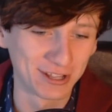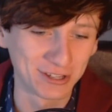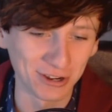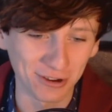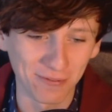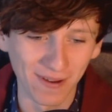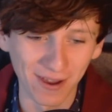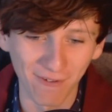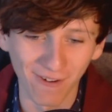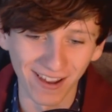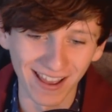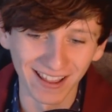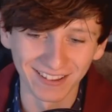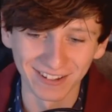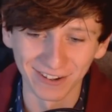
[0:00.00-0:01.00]
it took me
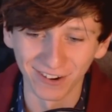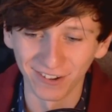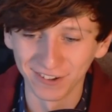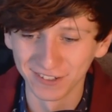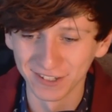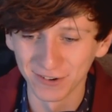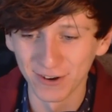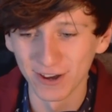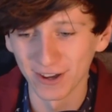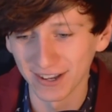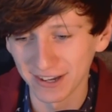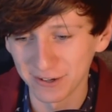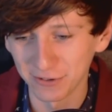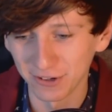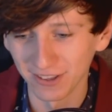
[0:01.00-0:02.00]
way too long to
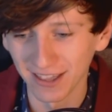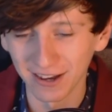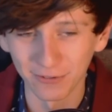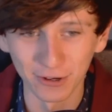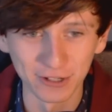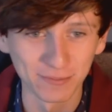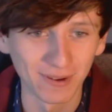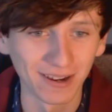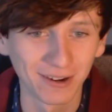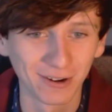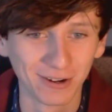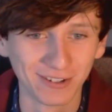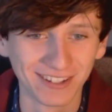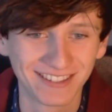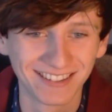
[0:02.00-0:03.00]
work out what that was
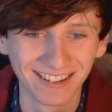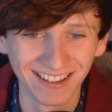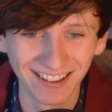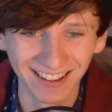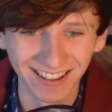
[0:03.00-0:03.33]
backwards.